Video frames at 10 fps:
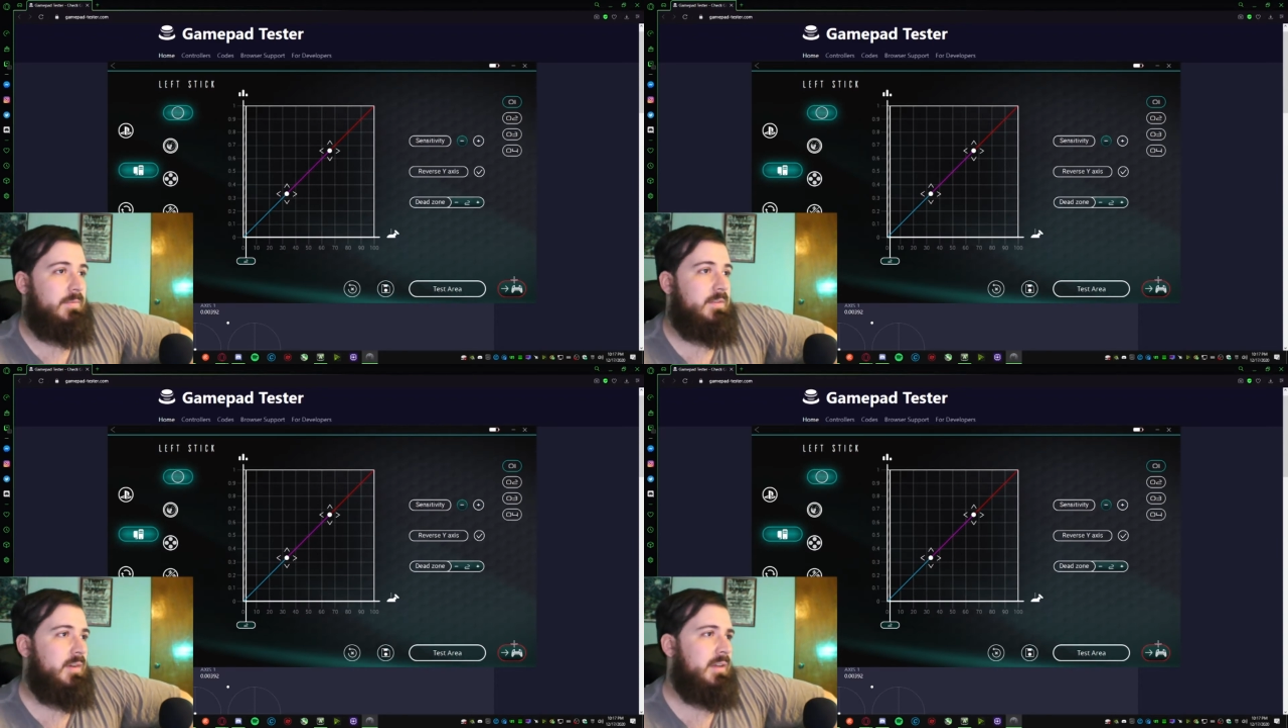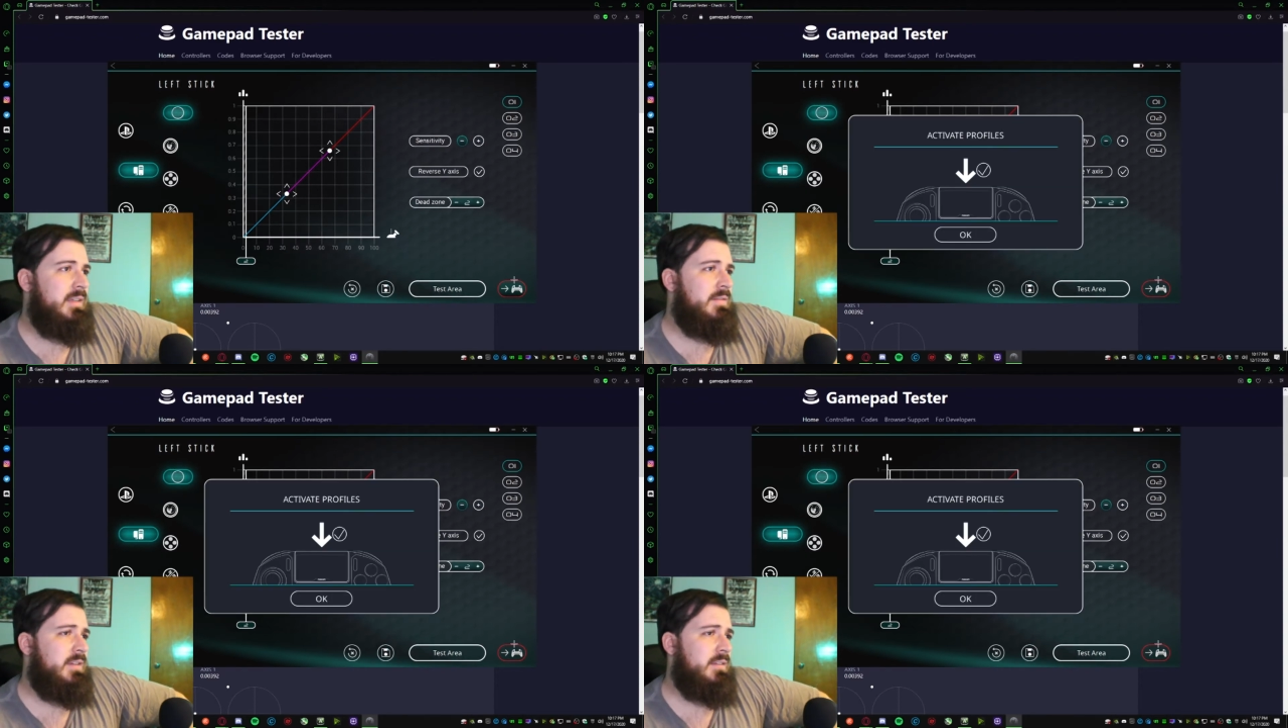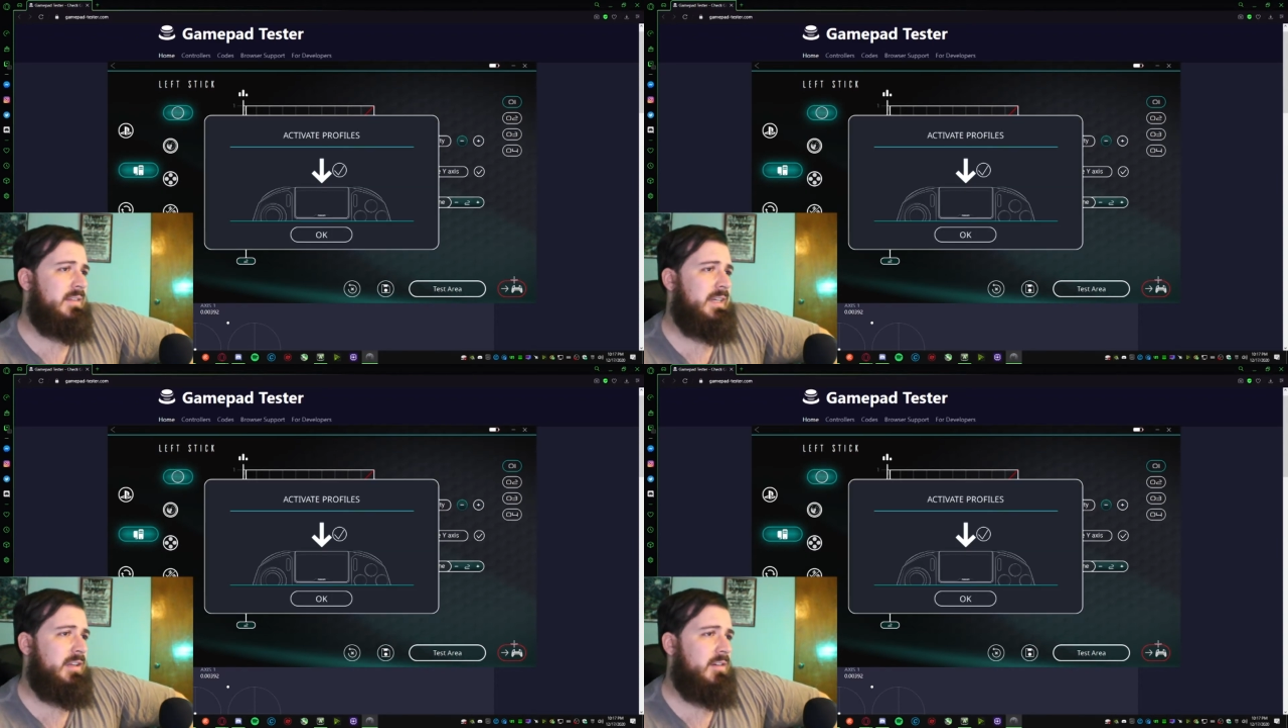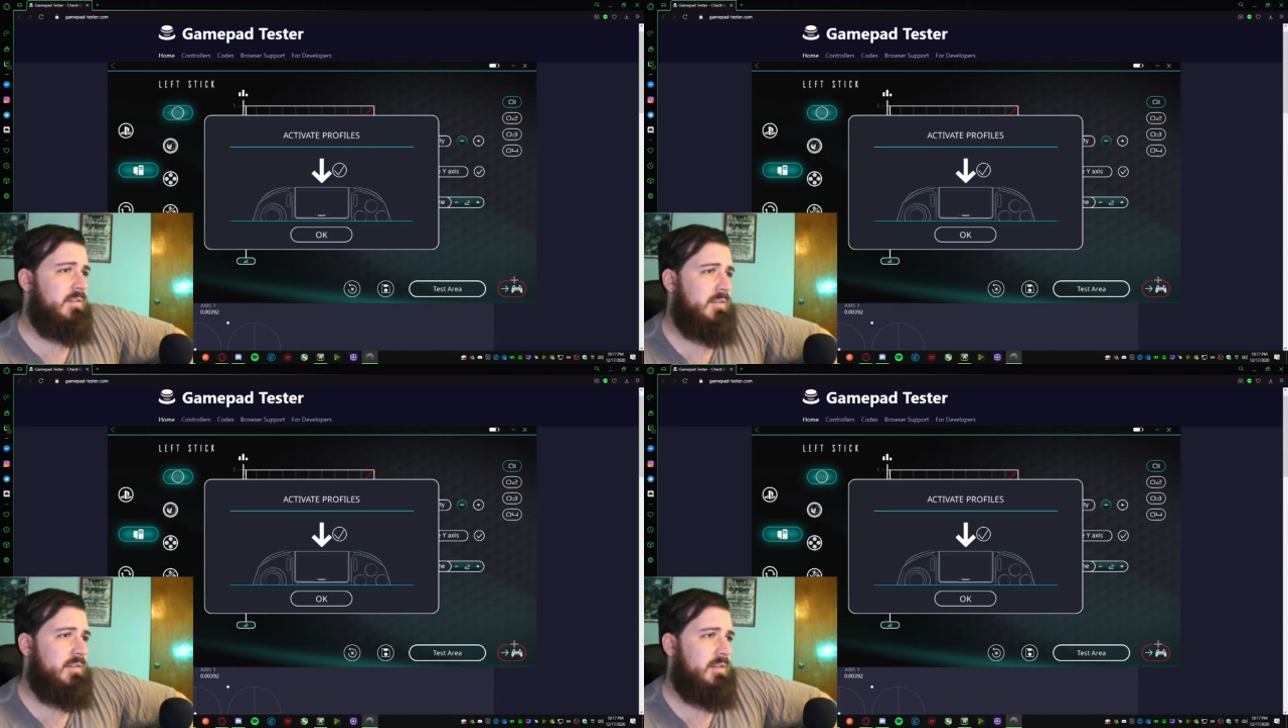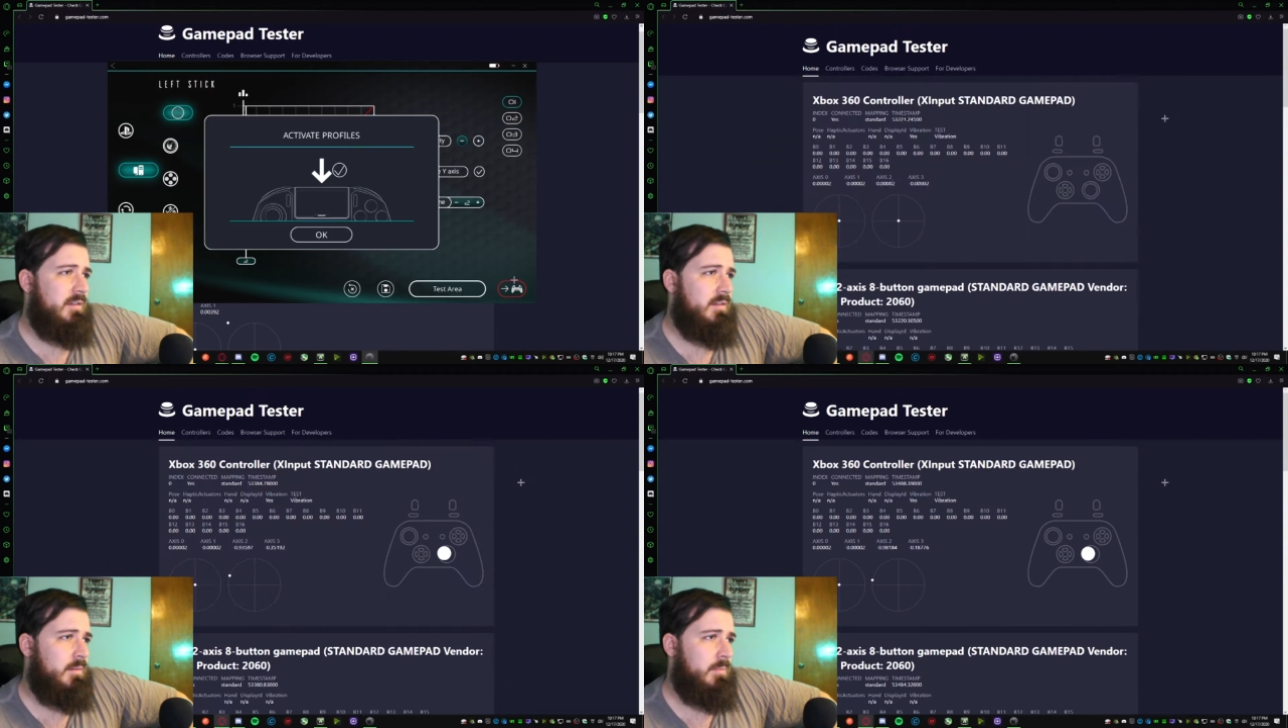So I leave it linear for
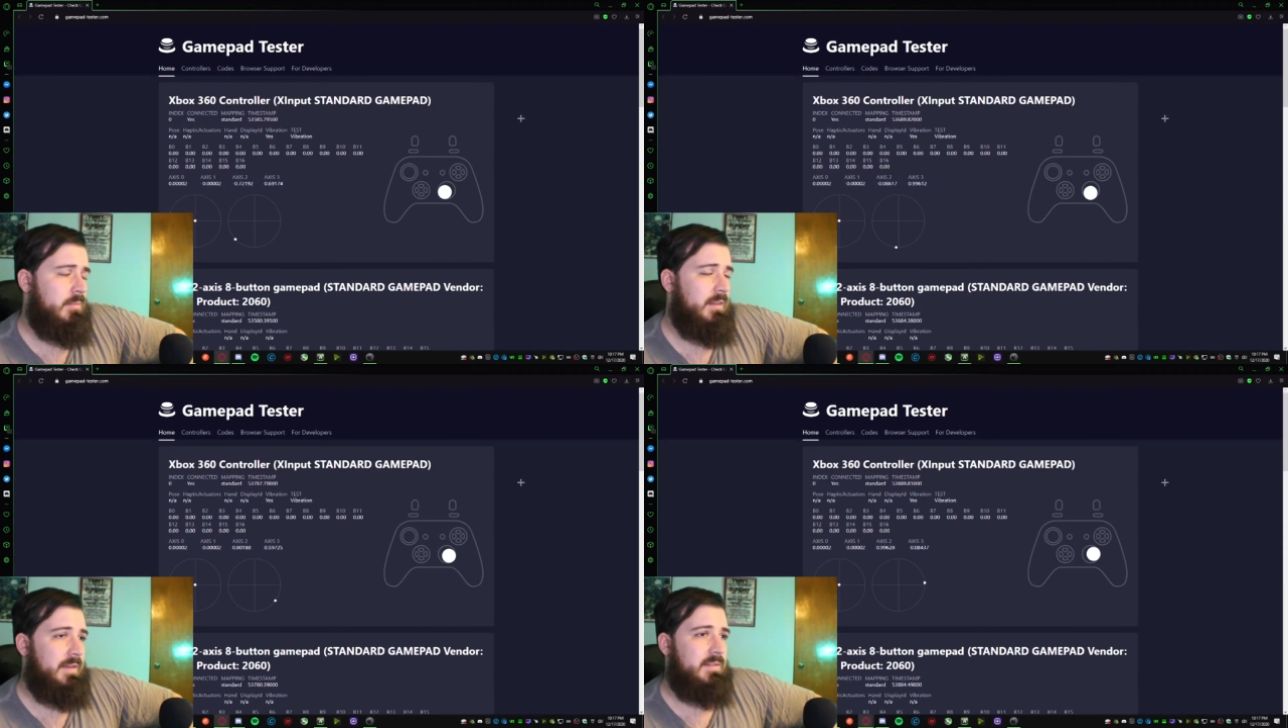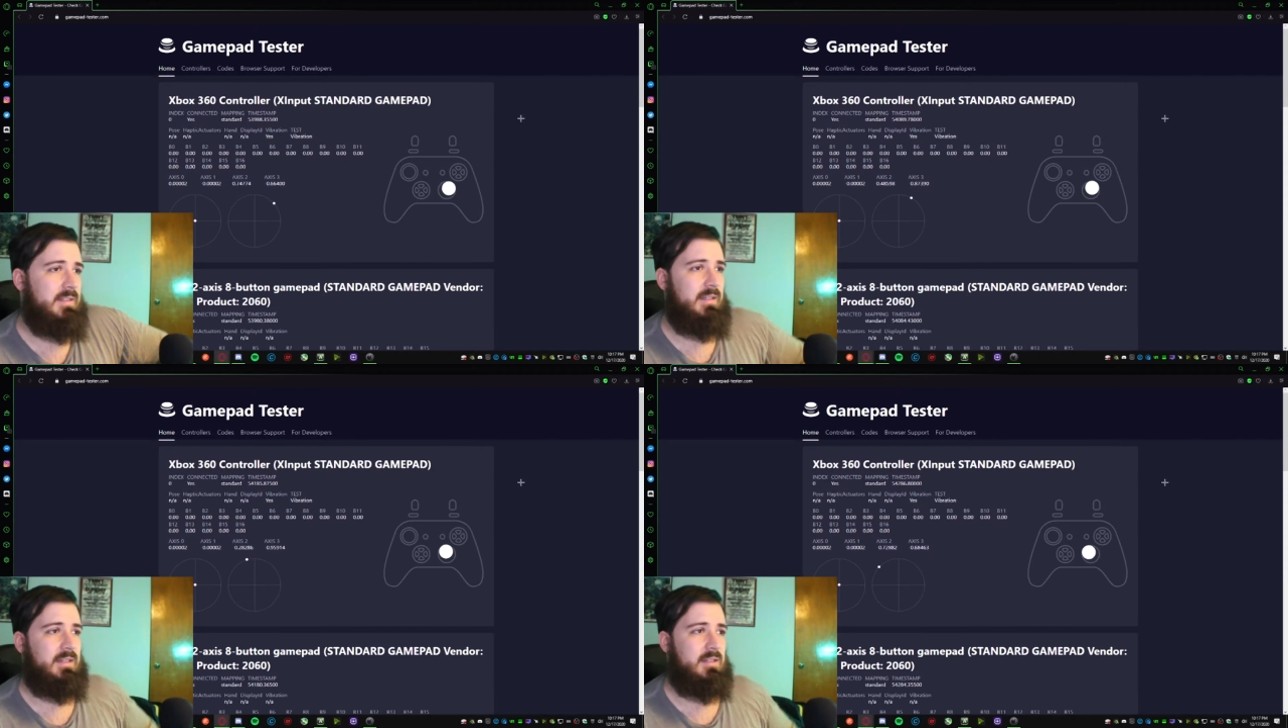the left stick,